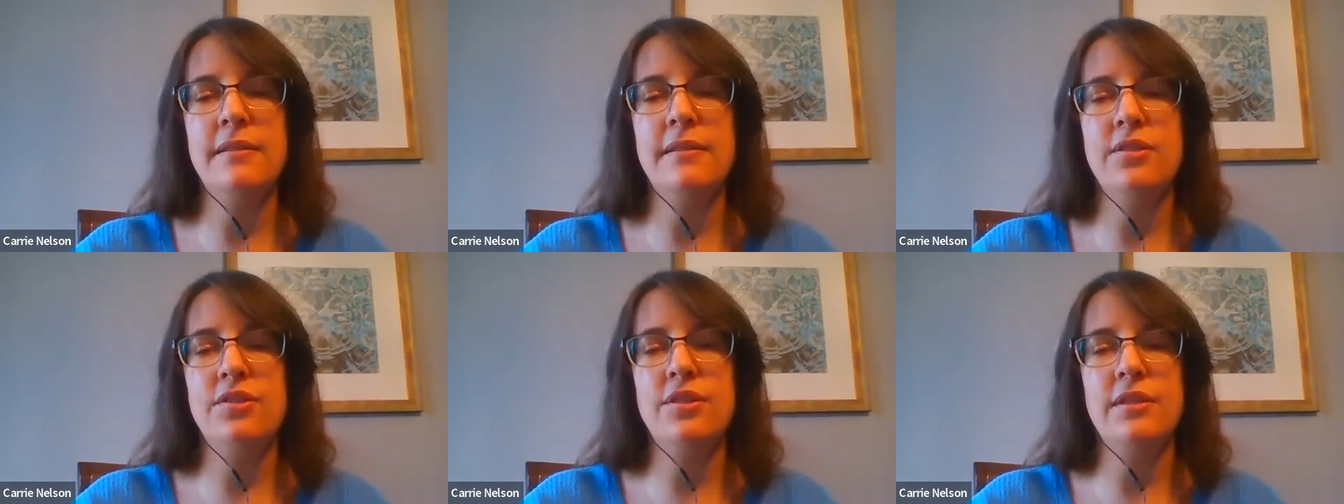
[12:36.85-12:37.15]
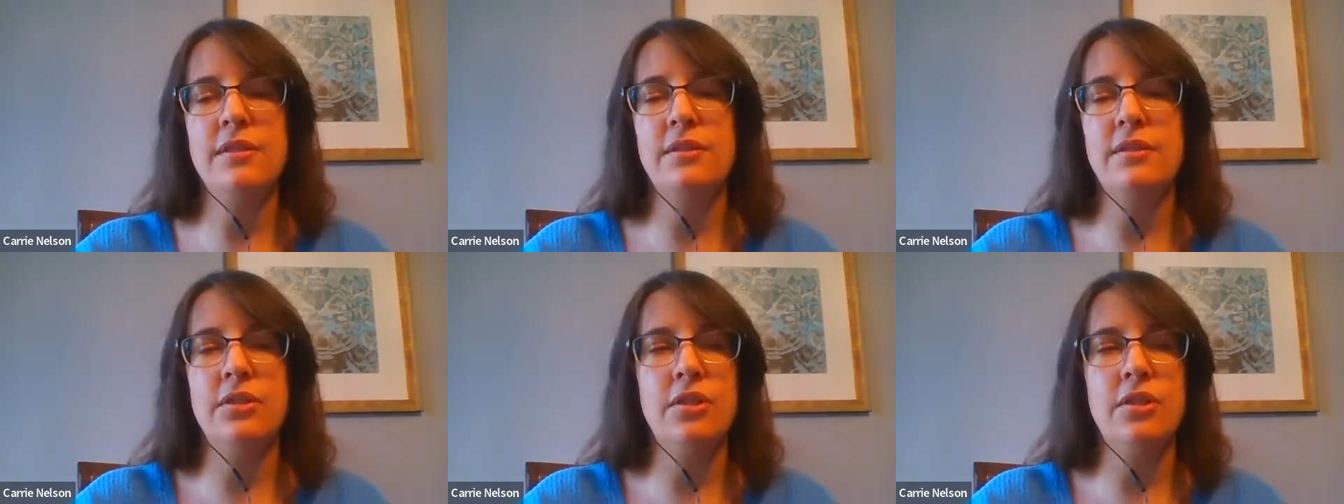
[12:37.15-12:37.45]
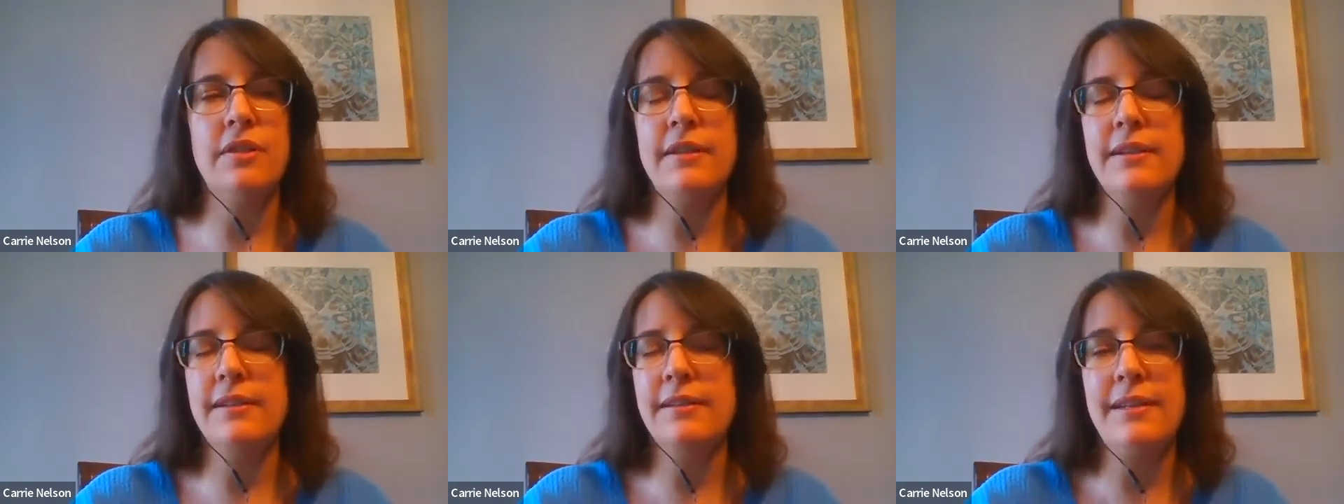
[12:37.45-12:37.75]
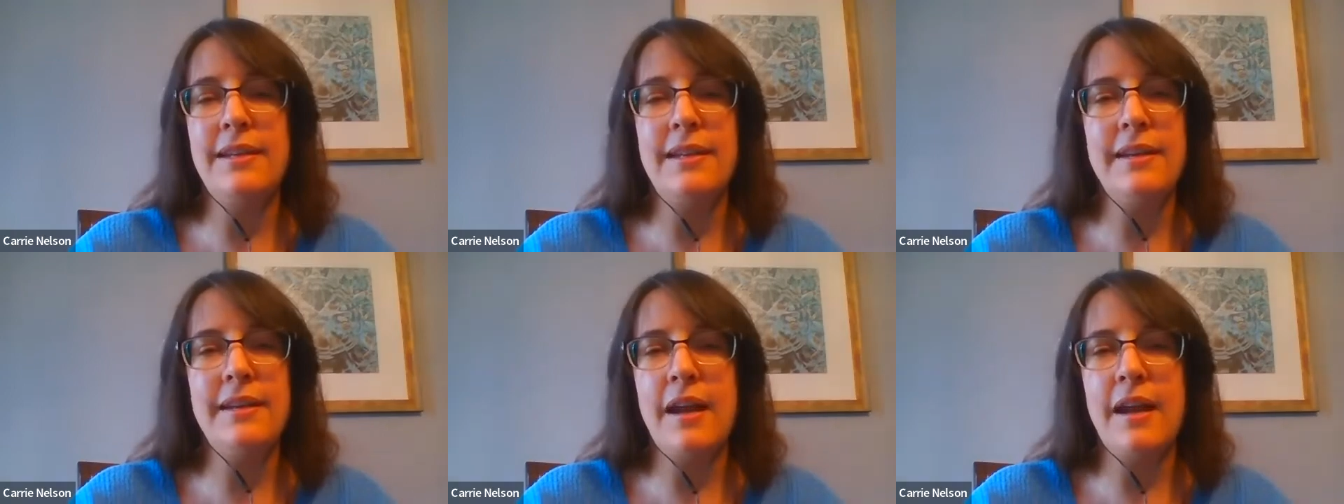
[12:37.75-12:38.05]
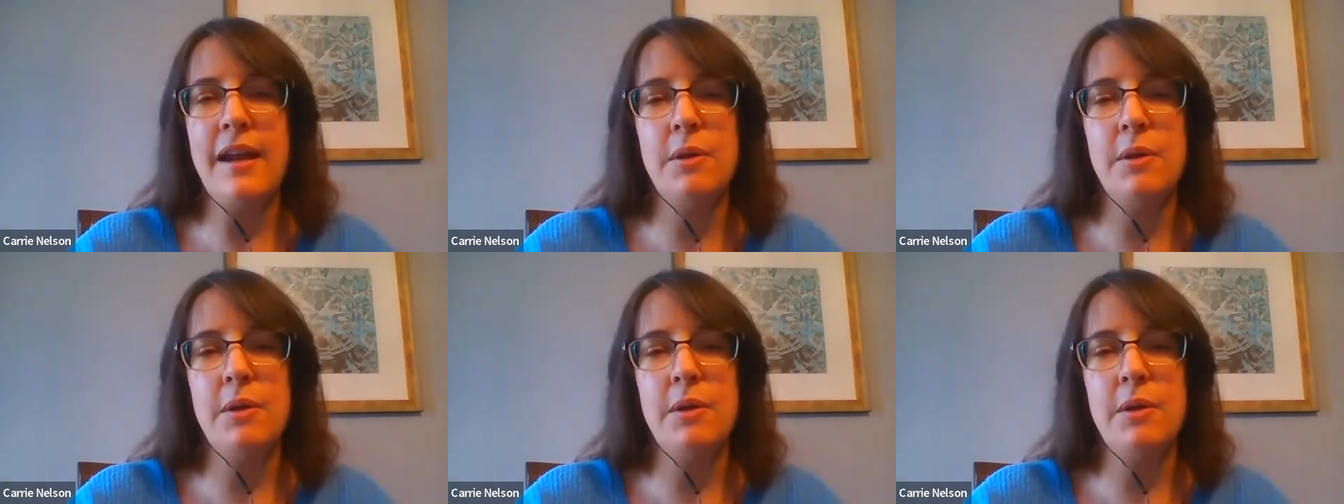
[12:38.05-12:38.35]
It's just seeing
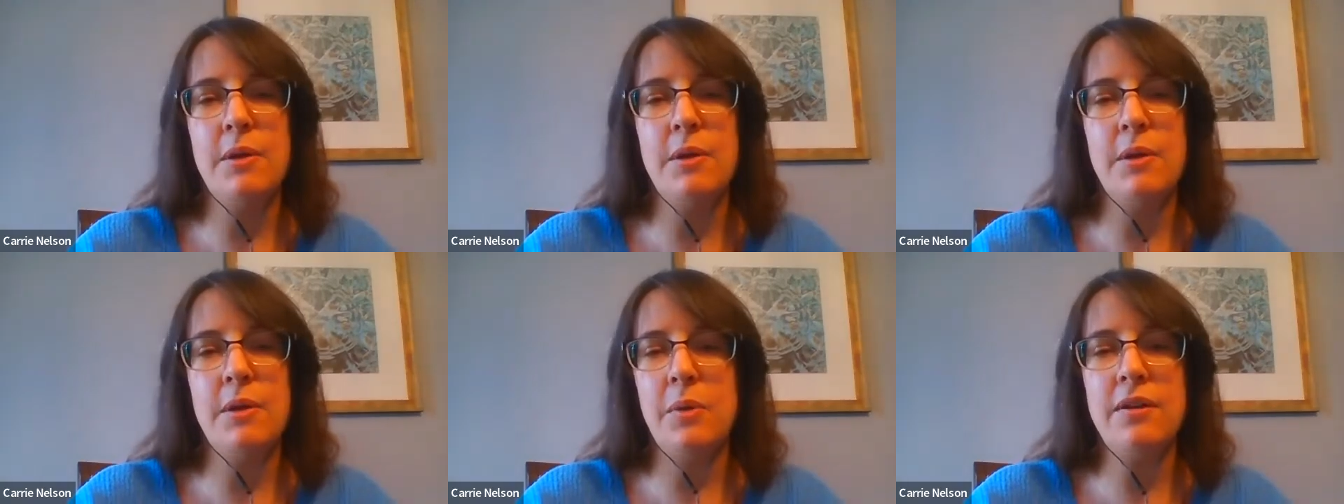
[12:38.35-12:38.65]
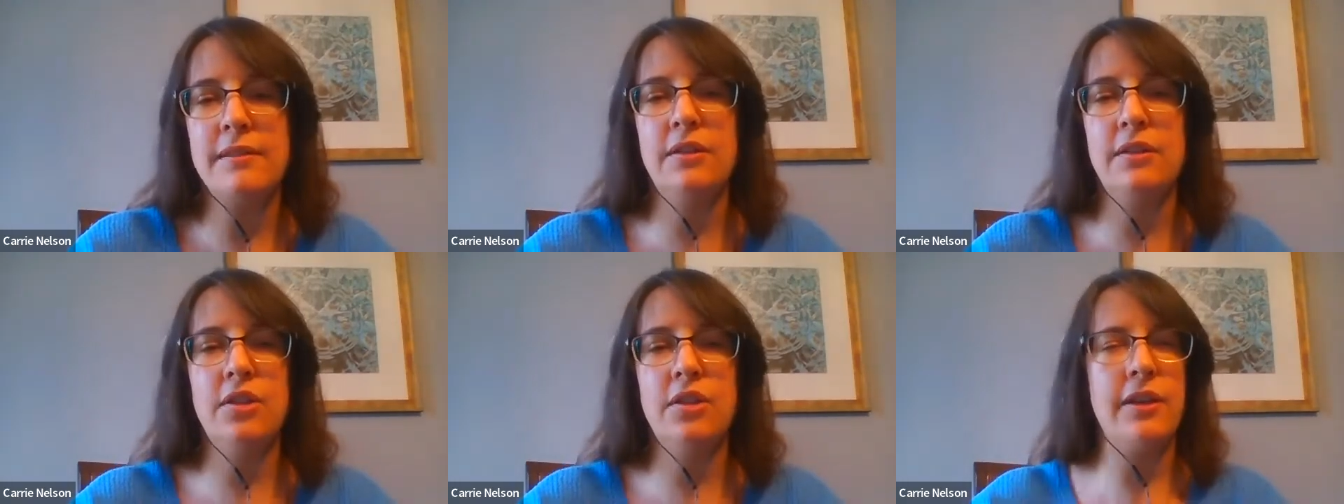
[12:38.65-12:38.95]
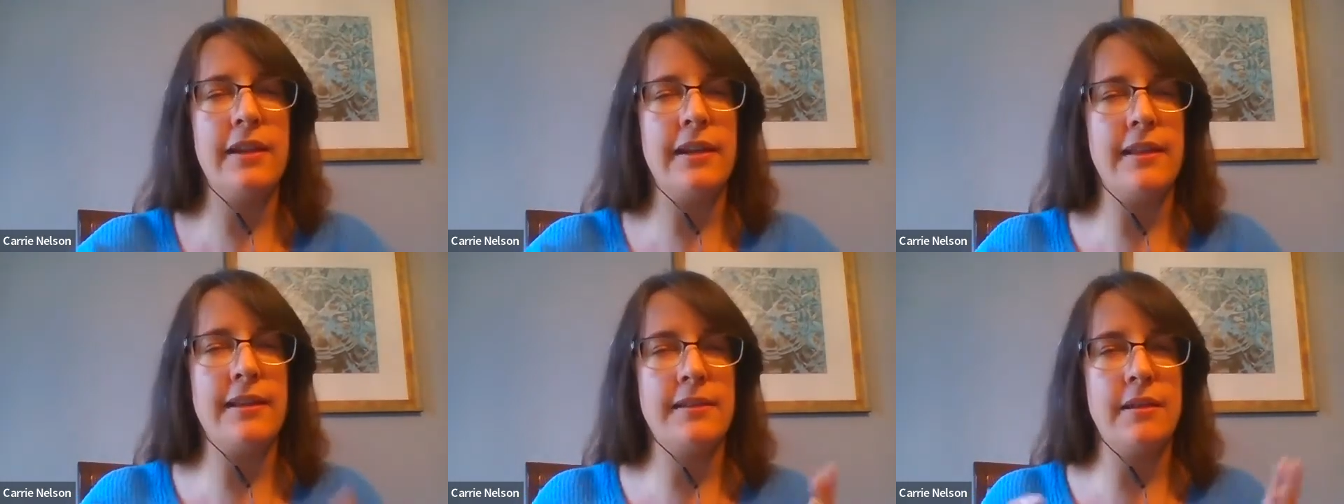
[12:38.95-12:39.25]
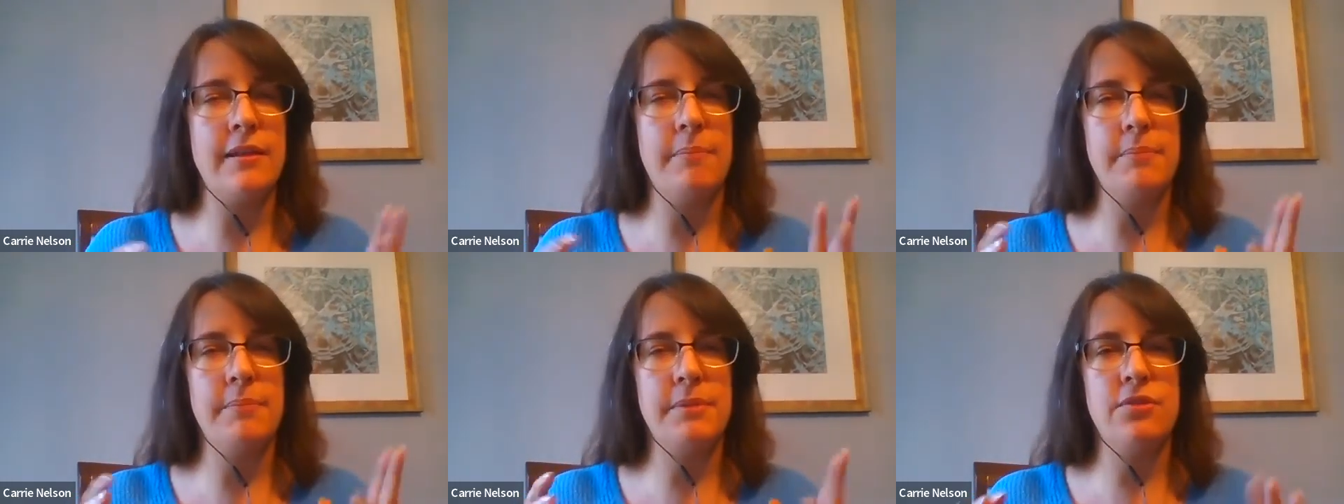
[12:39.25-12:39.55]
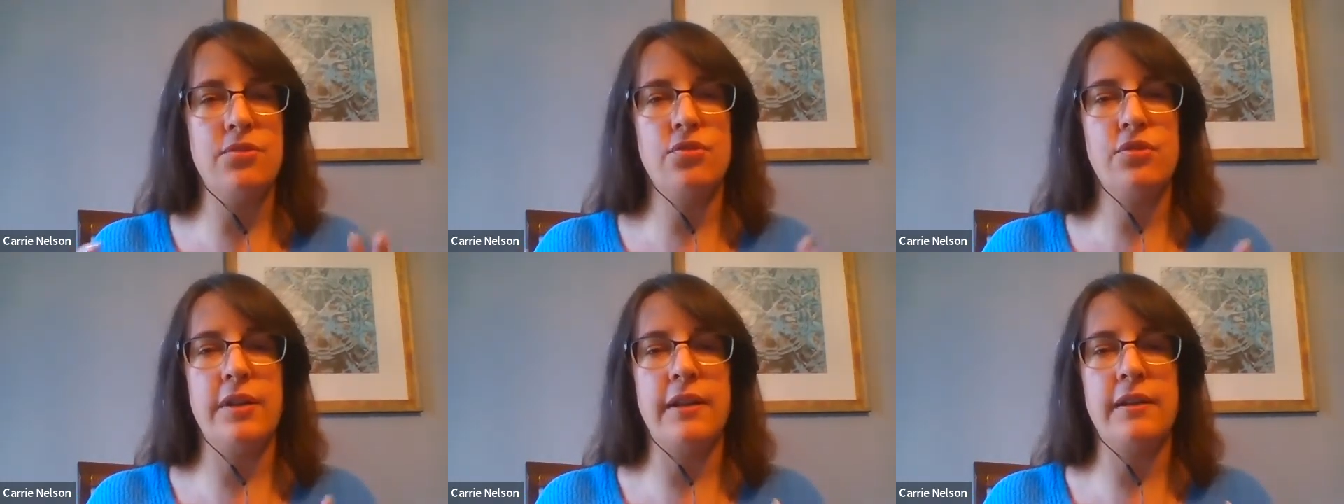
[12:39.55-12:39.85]
how it works and learning the
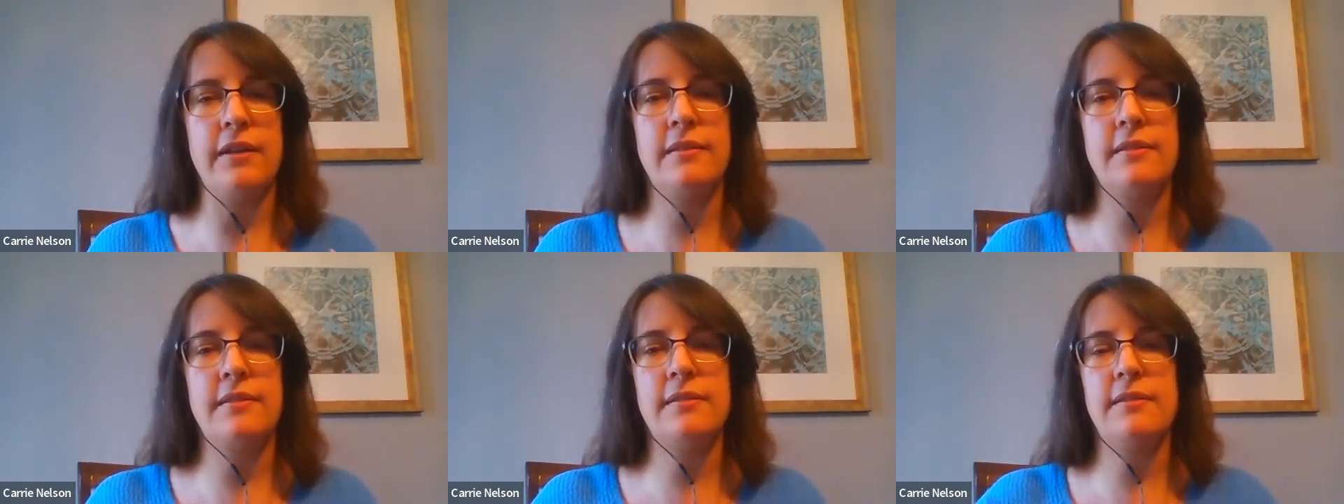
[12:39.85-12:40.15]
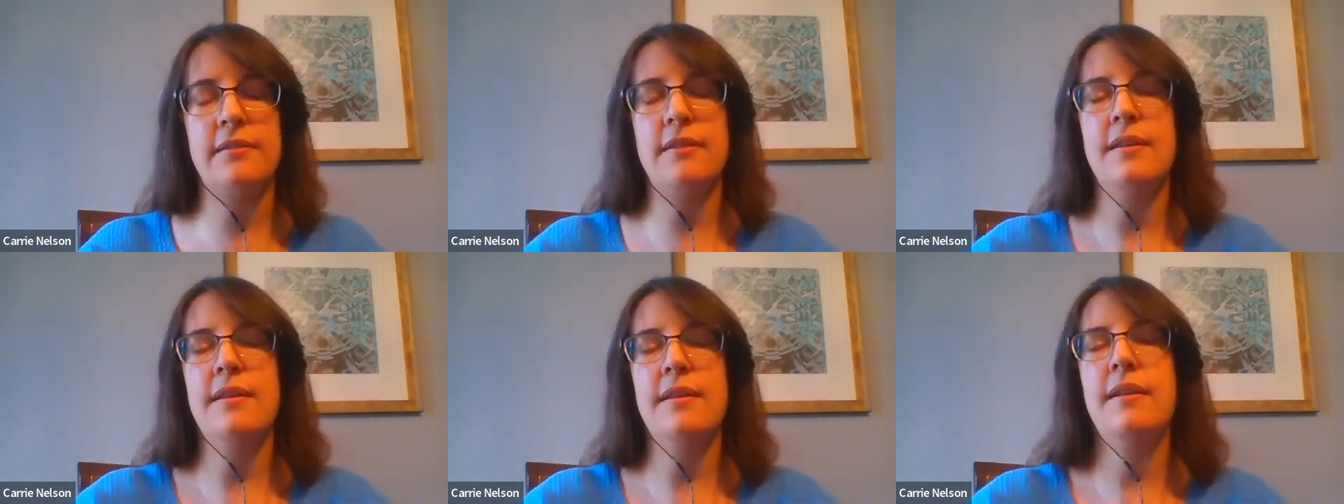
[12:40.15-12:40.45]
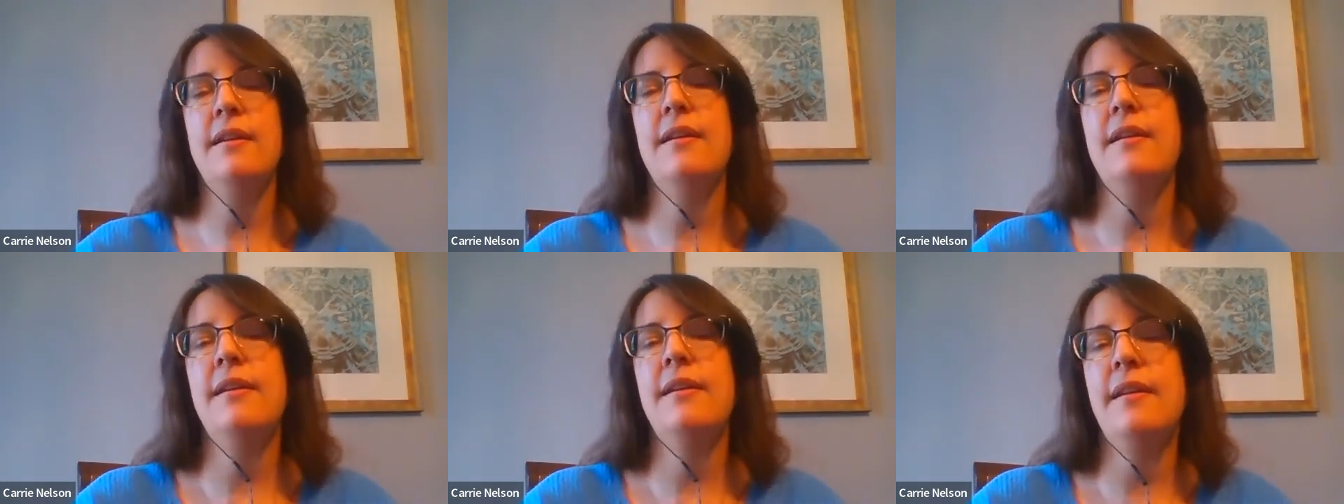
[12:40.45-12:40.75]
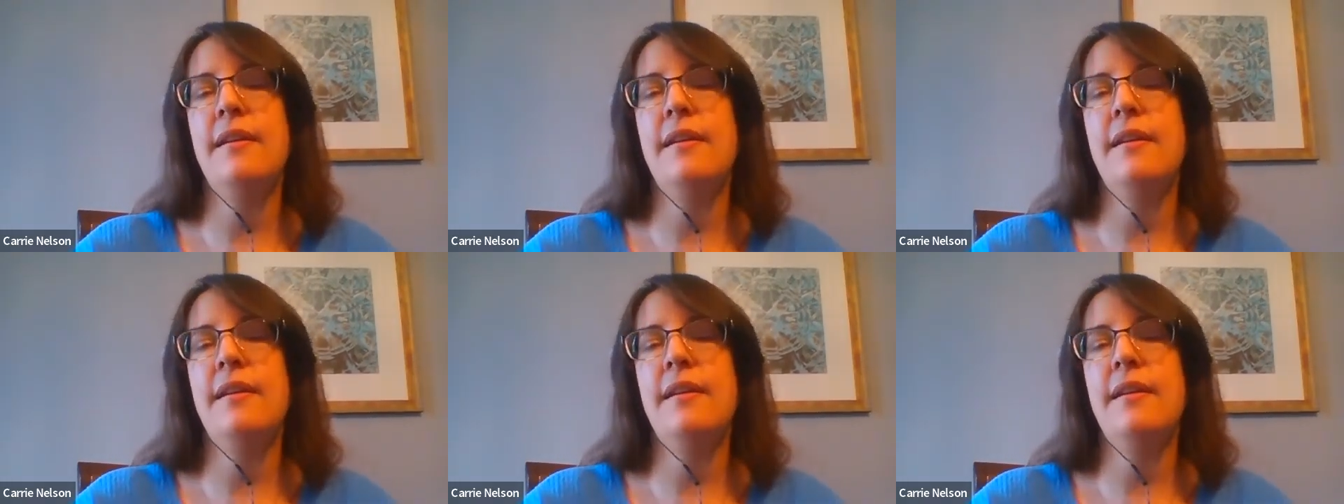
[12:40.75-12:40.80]
tips and tricks.